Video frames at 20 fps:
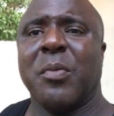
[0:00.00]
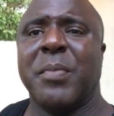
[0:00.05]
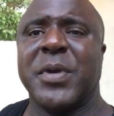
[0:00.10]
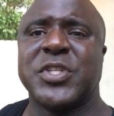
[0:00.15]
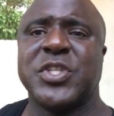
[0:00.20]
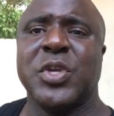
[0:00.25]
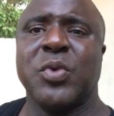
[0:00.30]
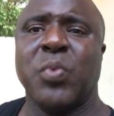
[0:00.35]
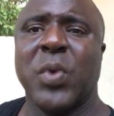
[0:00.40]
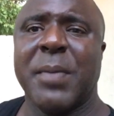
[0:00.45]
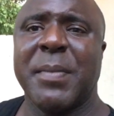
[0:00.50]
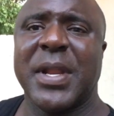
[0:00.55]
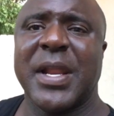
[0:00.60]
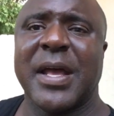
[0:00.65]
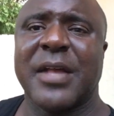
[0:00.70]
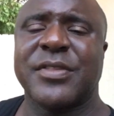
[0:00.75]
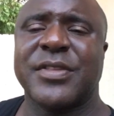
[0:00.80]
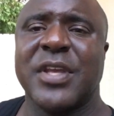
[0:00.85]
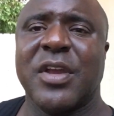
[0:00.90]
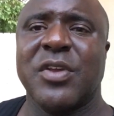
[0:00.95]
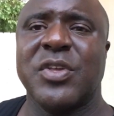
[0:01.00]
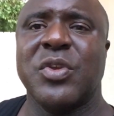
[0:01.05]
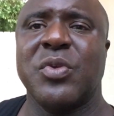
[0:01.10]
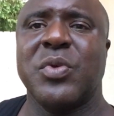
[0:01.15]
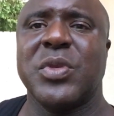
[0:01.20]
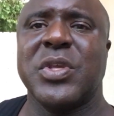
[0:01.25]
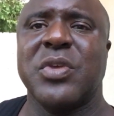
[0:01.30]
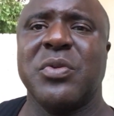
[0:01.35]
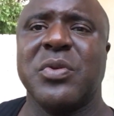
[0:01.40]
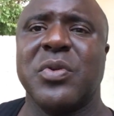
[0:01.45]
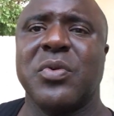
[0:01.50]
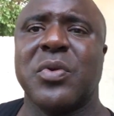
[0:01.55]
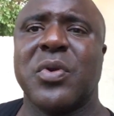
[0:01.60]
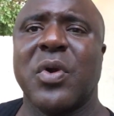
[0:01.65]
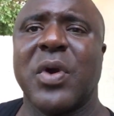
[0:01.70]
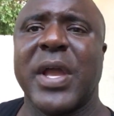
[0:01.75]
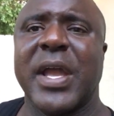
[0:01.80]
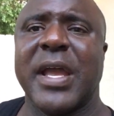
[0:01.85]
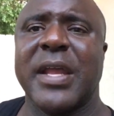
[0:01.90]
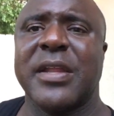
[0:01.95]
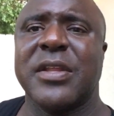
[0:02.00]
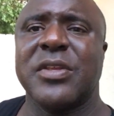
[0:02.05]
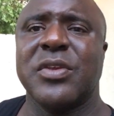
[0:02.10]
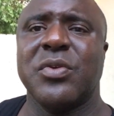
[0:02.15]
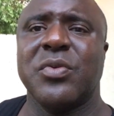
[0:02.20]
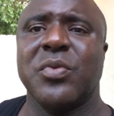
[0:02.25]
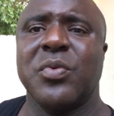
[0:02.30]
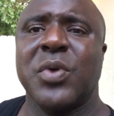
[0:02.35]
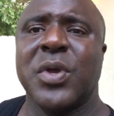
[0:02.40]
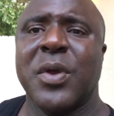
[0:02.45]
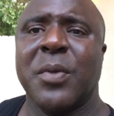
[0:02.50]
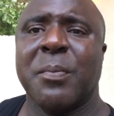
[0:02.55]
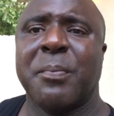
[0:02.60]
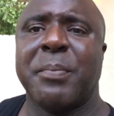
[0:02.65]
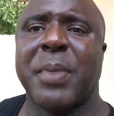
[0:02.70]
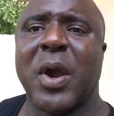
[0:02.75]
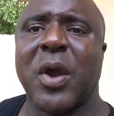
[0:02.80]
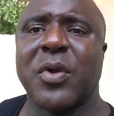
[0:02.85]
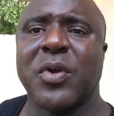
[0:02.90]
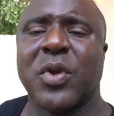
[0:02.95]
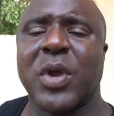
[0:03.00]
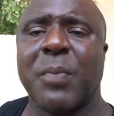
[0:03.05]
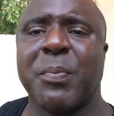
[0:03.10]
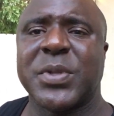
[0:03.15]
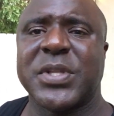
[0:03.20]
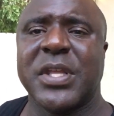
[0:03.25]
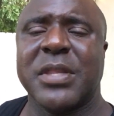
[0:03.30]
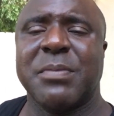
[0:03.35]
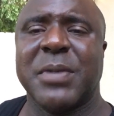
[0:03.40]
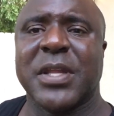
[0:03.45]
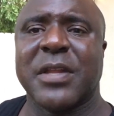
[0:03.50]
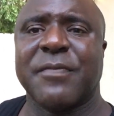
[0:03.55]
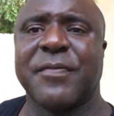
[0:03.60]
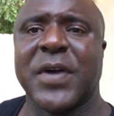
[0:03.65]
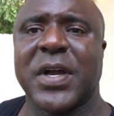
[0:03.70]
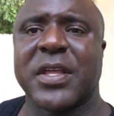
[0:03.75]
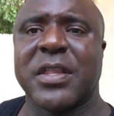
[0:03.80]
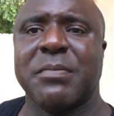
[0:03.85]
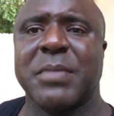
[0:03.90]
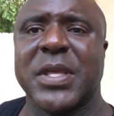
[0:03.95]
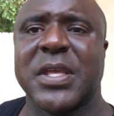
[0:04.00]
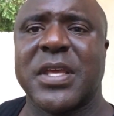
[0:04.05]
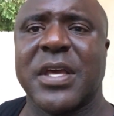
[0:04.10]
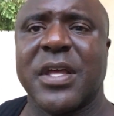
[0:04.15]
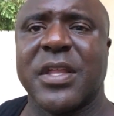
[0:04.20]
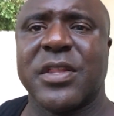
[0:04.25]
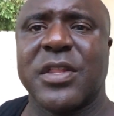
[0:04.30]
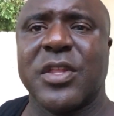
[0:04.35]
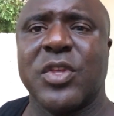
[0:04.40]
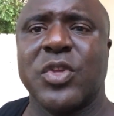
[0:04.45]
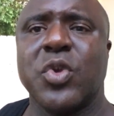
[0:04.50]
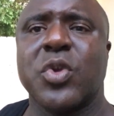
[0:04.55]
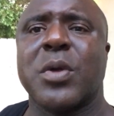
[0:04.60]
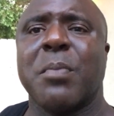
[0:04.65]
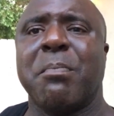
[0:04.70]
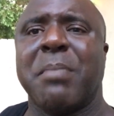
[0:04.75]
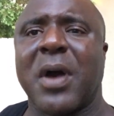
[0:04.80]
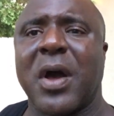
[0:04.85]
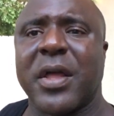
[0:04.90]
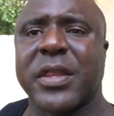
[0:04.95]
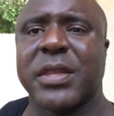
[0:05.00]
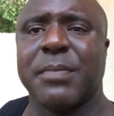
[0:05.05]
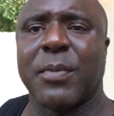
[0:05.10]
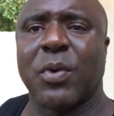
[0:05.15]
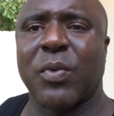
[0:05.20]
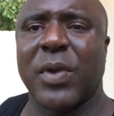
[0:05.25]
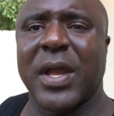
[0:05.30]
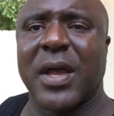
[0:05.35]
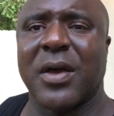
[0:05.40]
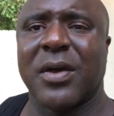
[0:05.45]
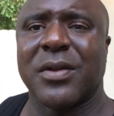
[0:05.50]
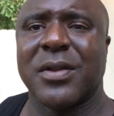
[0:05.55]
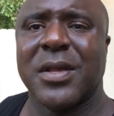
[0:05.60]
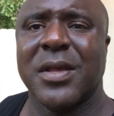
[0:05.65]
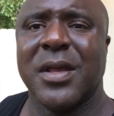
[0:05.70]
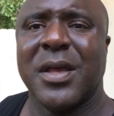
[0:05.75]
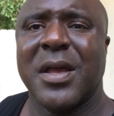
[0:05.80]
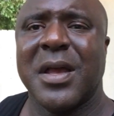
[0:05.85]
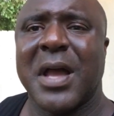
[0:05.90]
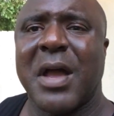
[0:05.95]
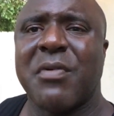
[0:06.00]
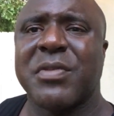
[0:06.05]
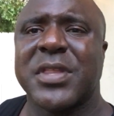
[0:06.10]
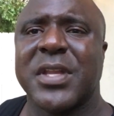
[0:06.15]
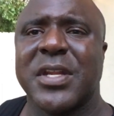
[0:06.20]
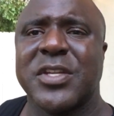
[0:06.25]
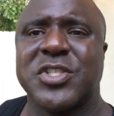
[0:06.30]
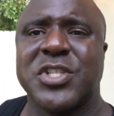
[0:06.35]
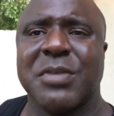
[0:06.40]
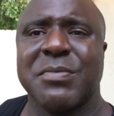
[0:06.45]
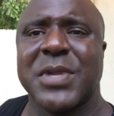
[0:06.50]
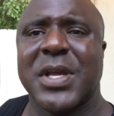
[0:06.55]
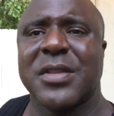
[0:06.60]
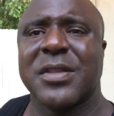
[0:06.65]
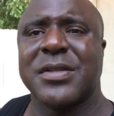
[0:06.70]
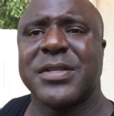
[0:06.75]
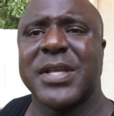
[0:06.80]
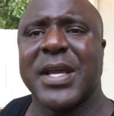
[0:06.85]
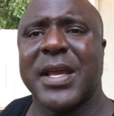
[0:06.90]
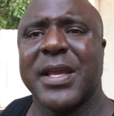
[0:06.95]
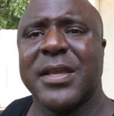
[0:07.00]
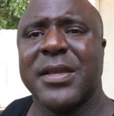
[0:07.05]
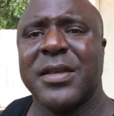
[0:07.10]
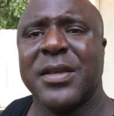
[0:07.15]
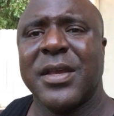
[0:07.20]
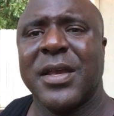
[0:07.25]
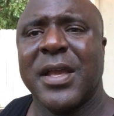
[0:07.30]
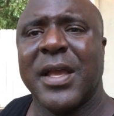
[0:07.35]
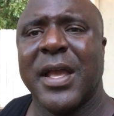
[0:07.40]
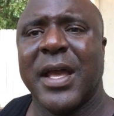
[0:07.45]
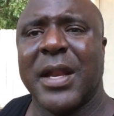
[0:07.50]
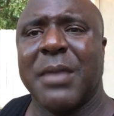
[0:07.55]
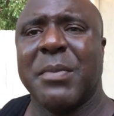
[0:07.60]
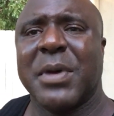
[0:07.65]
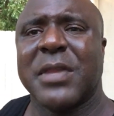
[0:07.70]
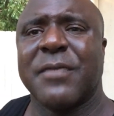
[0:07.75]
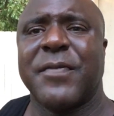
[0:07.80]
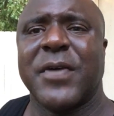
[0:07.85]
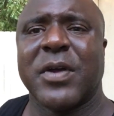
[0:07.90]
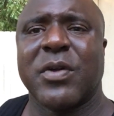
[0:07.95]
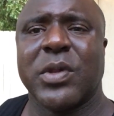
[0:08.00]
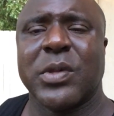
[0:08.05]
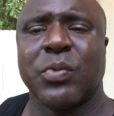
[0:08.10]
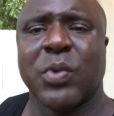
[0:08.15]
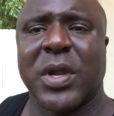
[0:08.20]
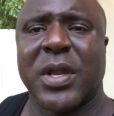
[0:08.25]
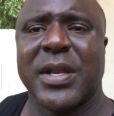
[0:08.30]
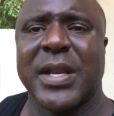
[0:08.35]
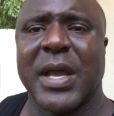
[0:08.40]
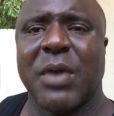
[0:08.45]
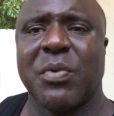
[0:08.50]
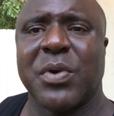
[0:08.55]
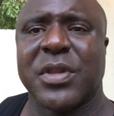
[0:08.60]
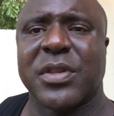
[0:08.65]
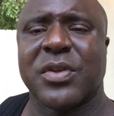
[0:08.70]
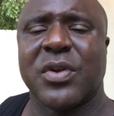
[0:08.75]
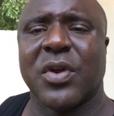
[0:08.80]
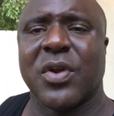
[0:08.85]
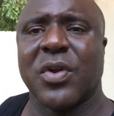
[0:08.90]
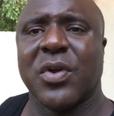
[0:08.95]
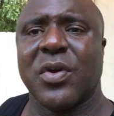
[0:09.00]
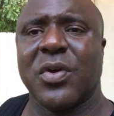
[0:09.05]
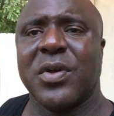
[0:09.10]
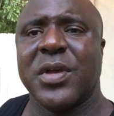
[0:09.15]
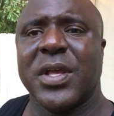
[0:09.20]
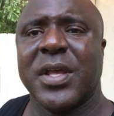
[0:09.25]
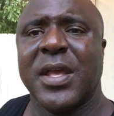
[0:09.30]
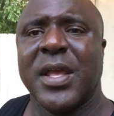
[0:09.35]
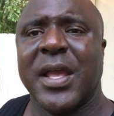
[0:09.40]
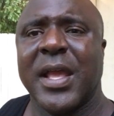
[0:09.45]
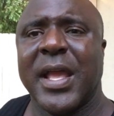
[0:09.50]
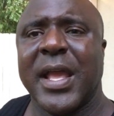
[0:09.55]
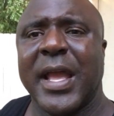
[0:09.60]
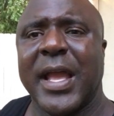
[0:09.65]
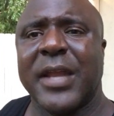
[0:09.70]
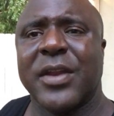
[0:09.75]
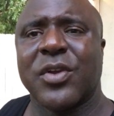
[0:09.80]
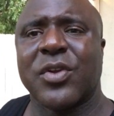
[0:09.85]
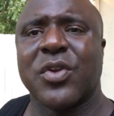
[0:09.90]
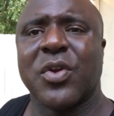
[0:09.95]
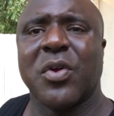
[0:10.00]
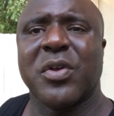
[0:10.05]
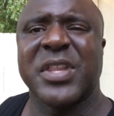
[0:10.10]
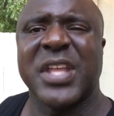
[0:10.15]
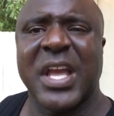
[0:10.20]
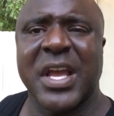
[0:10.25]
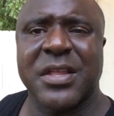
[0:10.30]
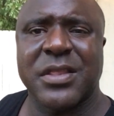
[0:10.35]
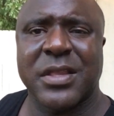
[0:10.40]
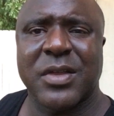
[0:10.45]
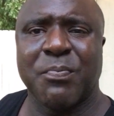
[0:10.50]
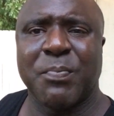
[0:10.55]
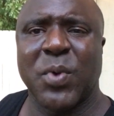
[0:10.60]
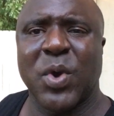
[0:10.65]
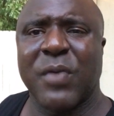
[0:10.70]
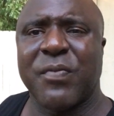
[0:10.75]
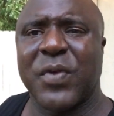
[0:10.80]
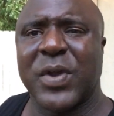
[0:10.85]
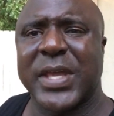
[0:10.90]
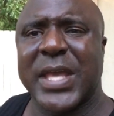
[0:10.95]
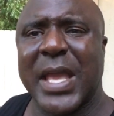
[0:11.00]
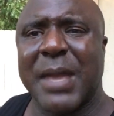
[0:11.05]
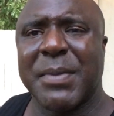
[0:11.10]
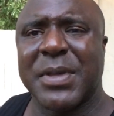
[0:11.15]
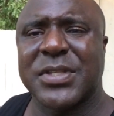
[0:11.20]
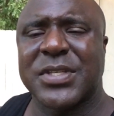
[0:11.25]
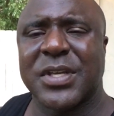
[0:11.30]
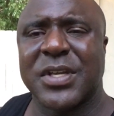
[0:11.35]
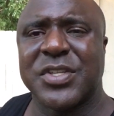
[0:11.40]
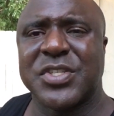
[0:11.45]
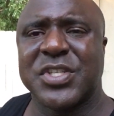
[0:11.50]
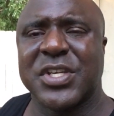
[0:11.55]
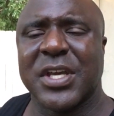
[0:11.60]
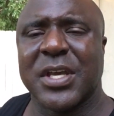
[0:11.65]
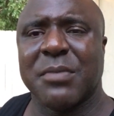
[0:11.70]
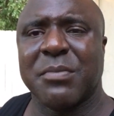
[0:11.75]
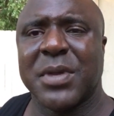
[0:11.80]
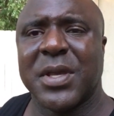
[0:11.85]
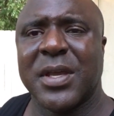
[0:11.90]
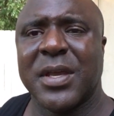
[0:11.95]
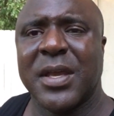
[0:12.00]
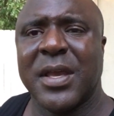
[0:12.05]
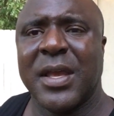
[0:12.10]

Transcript: But you women out there, you go ahead and you partner up with these motherfuckers because you can boss them around. I was in the gym the other day, and the motherfucker was working out with his girl, and the girl's ex-boyfriend came into the gym,